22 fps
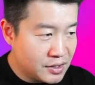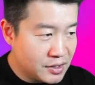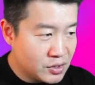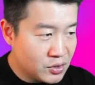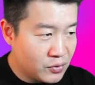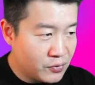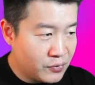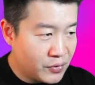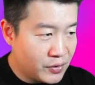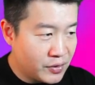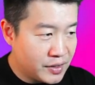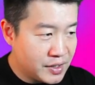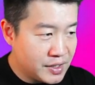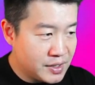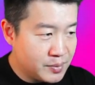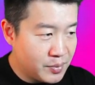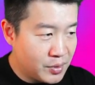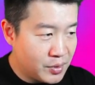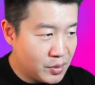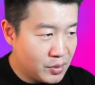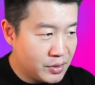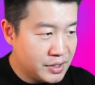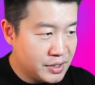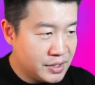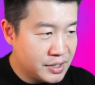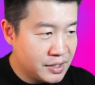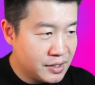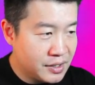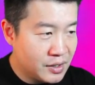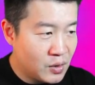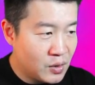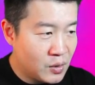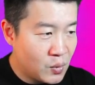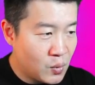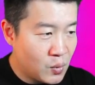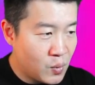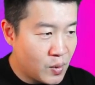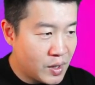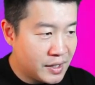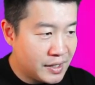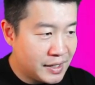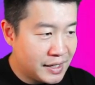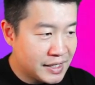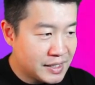So for this point,
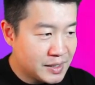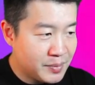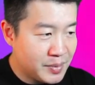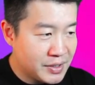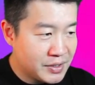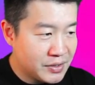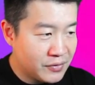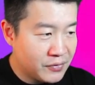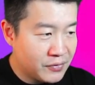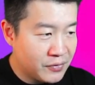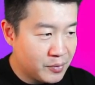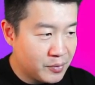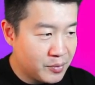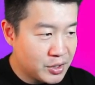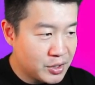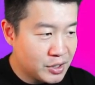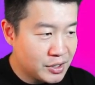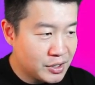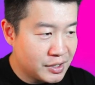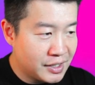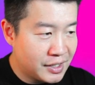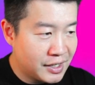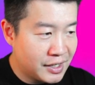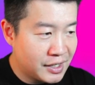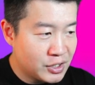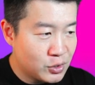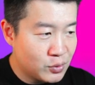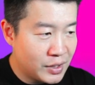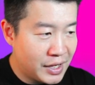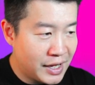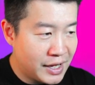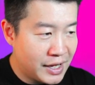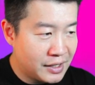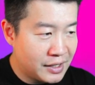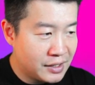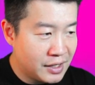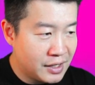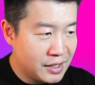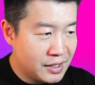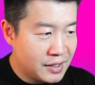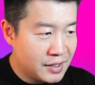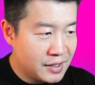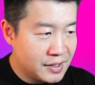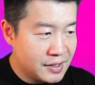one last piece of information that I should add
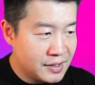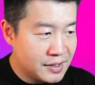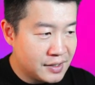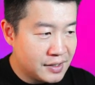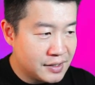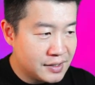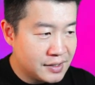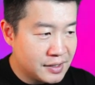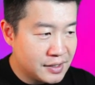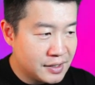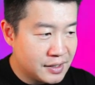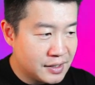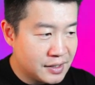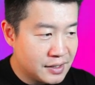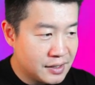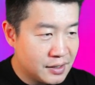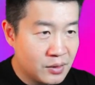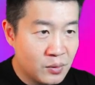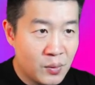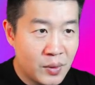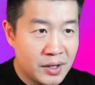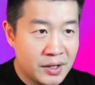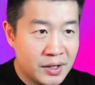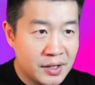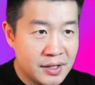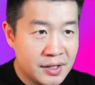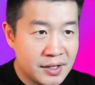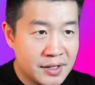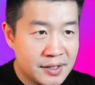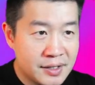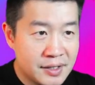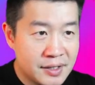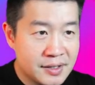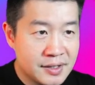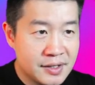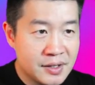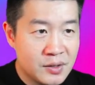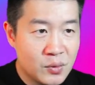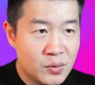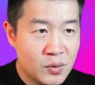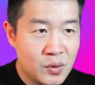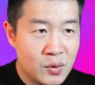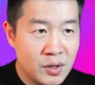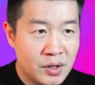is when it is
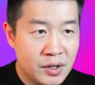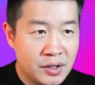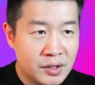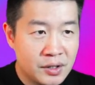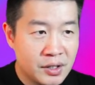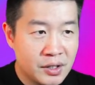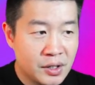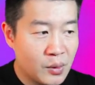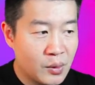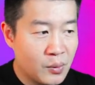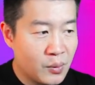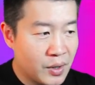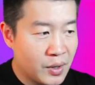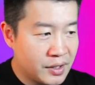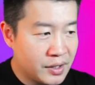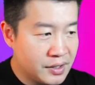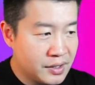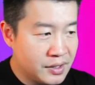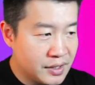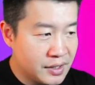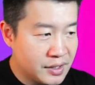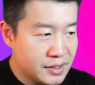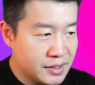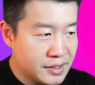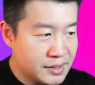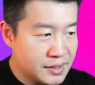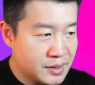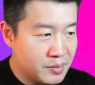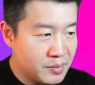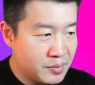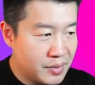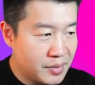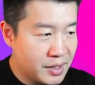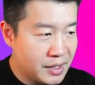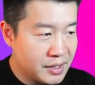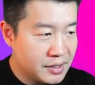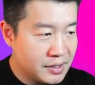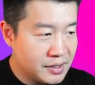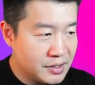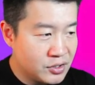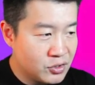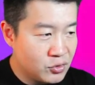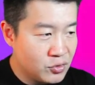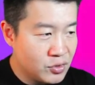0, the gradient is
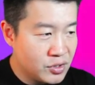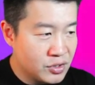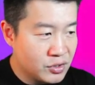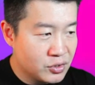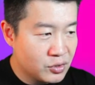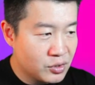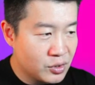minus 3.